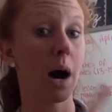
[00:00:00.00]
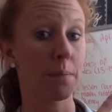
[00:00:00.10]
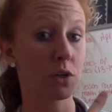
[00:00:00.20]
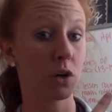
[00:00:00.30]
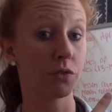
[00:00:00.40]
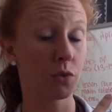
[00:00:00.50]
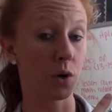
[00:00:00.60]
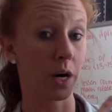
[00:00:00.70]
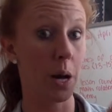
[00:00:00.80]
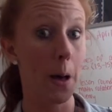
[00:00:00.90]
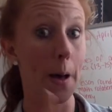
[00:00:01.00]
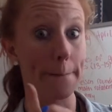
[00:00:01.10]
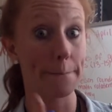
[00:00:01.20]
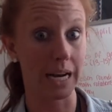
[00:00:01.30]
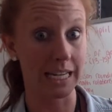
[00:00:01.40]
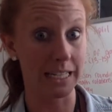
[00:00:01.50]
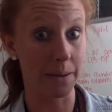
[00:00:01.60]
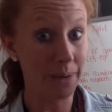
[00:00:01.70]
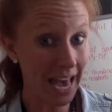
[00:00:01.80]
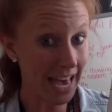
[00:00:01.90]
up to a 4. But it
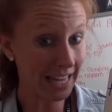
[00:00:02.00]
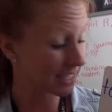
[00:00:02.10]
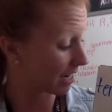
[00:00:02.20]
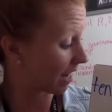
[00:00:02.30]
depends,